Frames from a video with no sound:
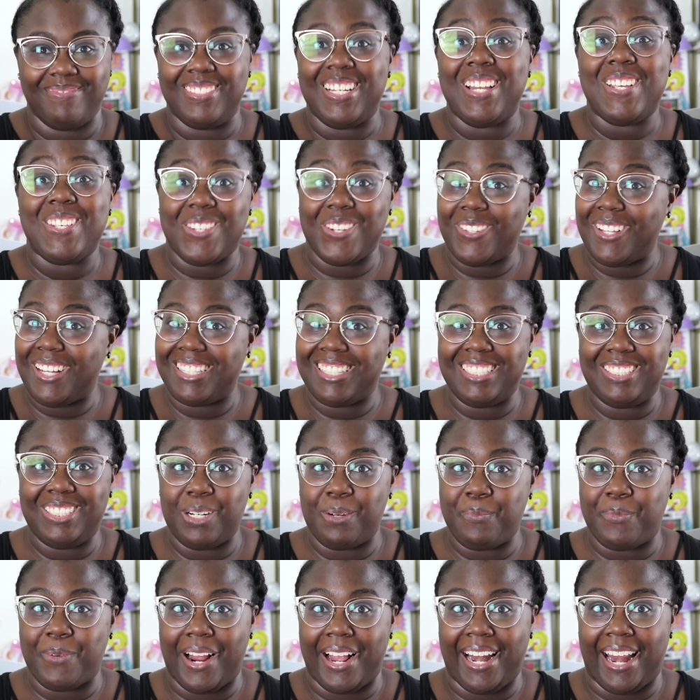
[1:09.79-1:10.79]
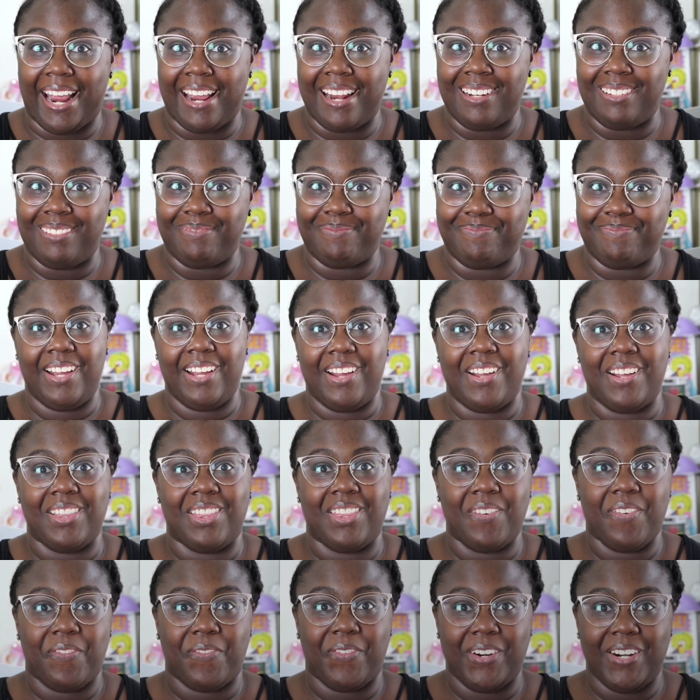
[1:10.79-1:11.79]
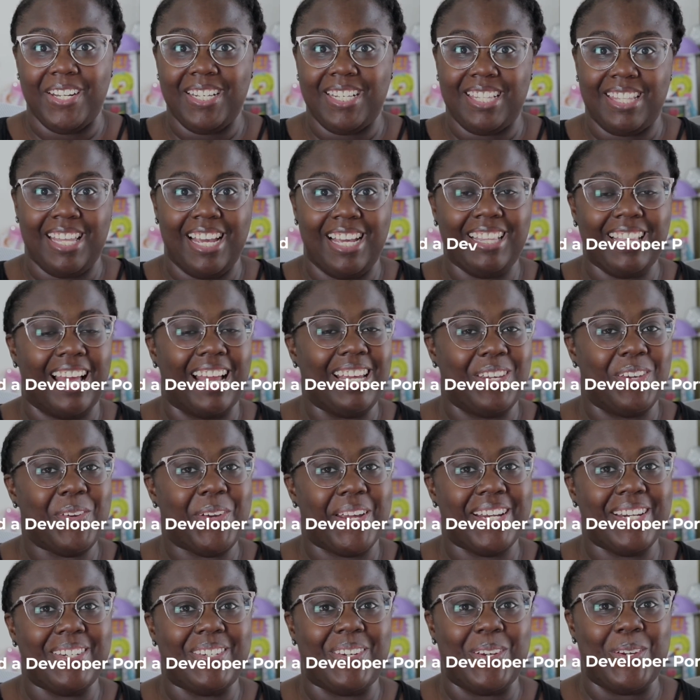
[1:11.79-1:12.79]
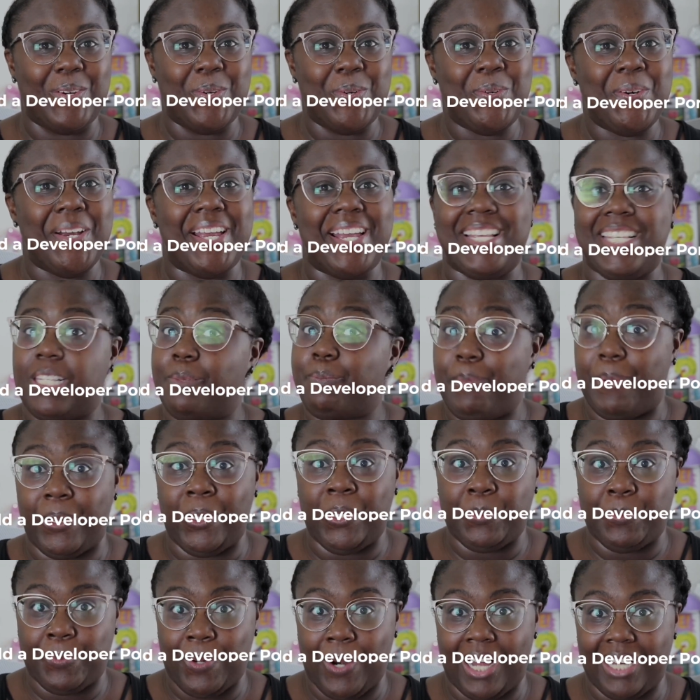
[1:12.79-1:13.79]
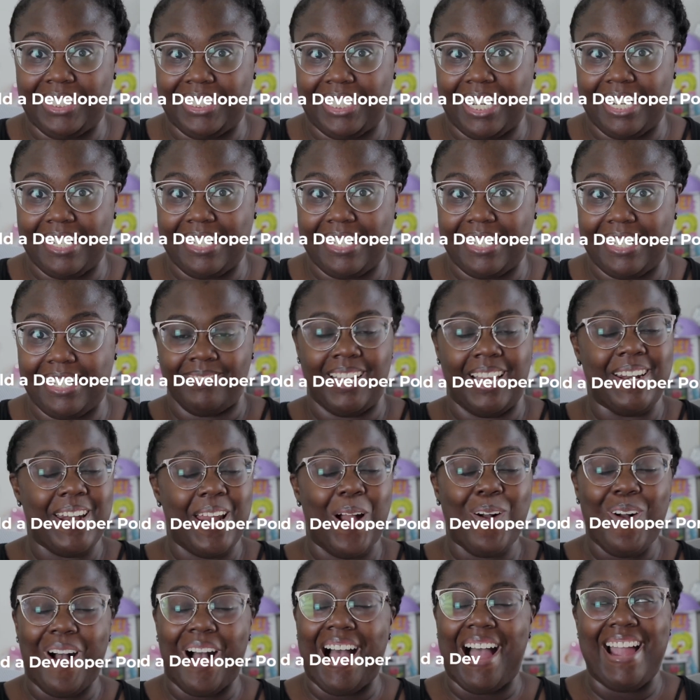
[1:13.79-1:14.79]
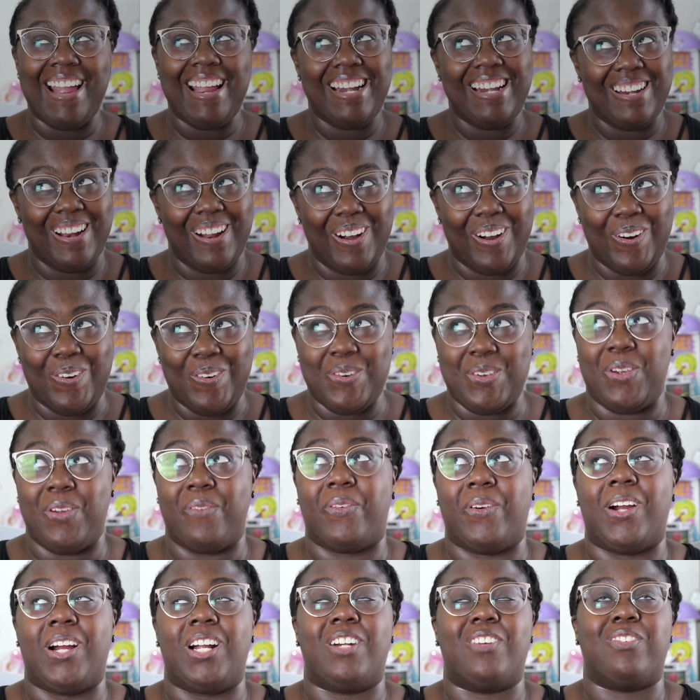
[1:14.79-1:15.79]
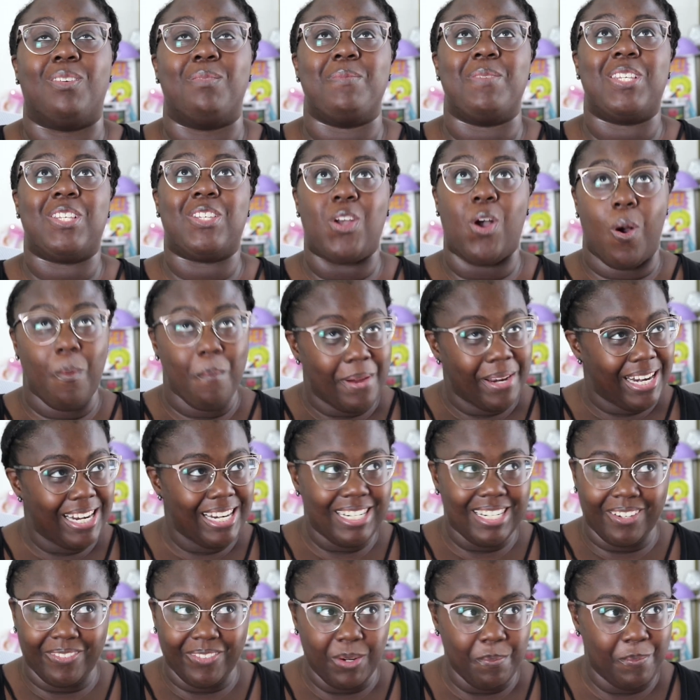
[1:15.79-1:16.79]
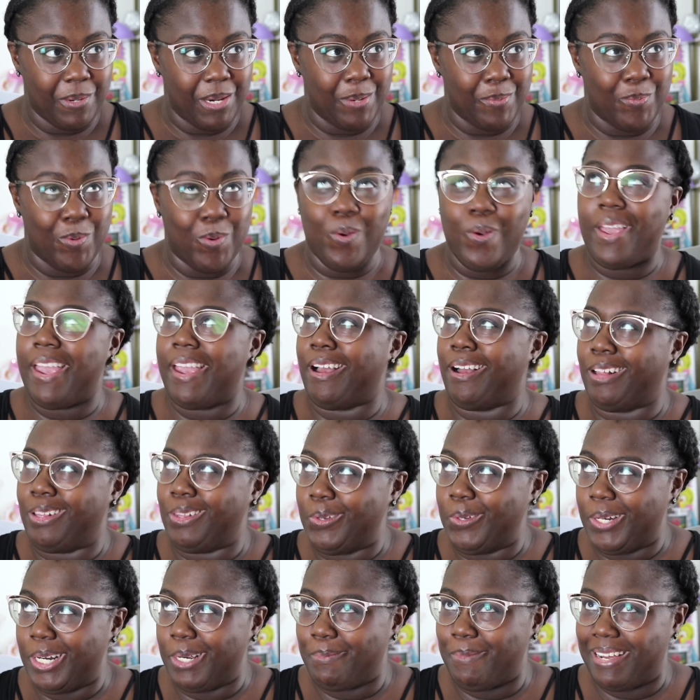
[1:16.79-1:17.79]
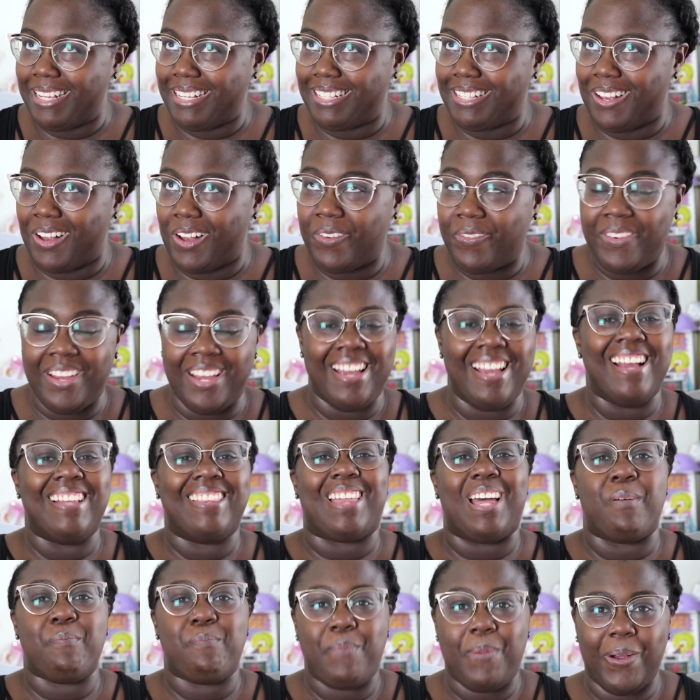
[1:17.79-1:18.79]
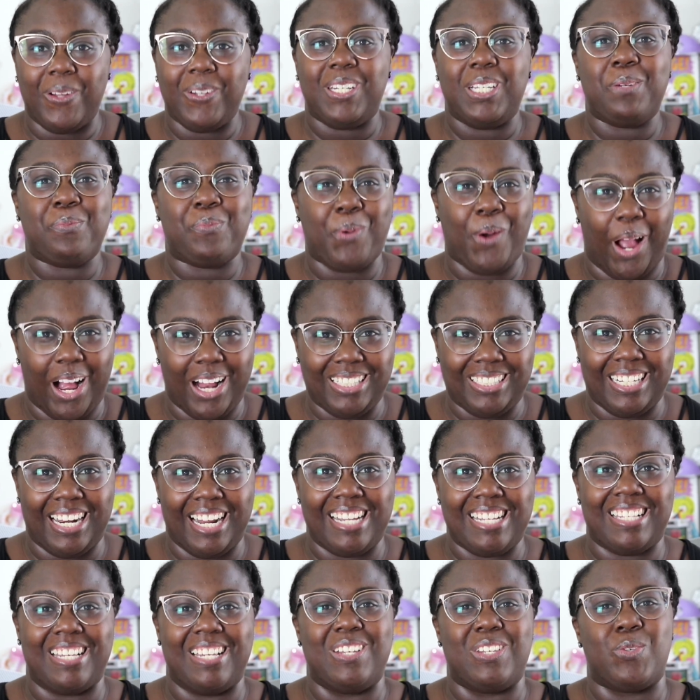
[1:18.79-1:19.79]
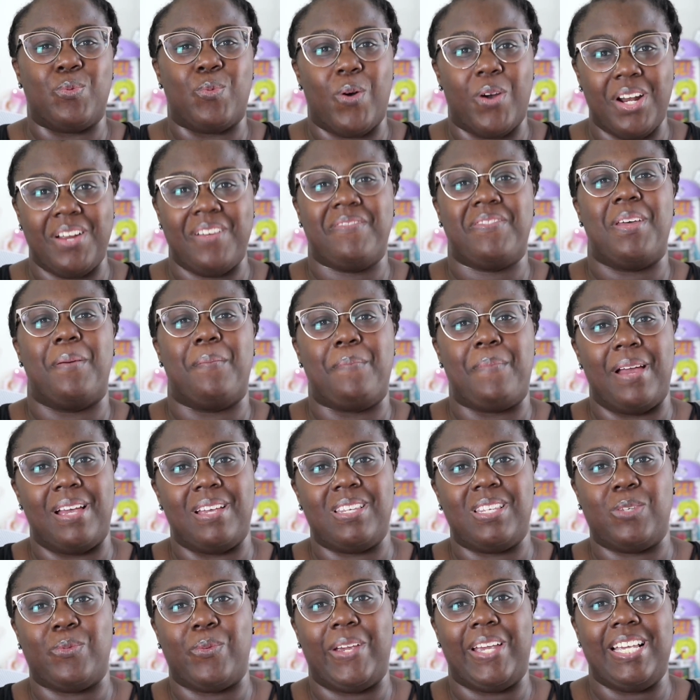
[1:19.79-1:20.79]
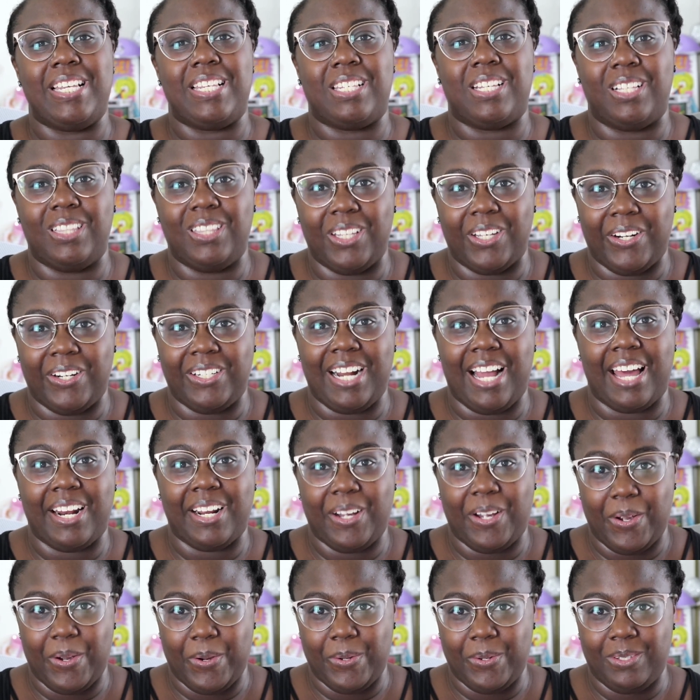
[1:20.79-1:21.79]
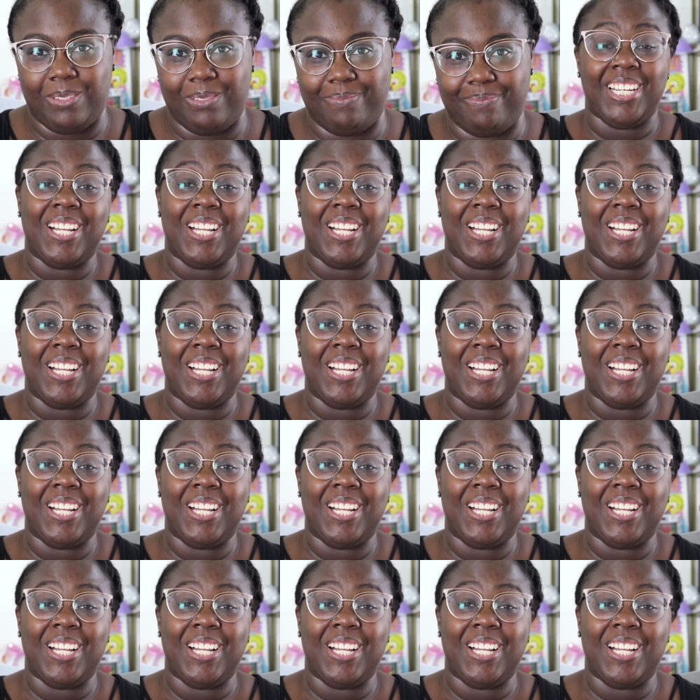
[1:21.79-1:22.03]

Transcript: So let's jump right in. The first thing that you can do is build projects. Now, I know you've heard from so many different people, including myself, that building projects is one of the best ways to learn how to code.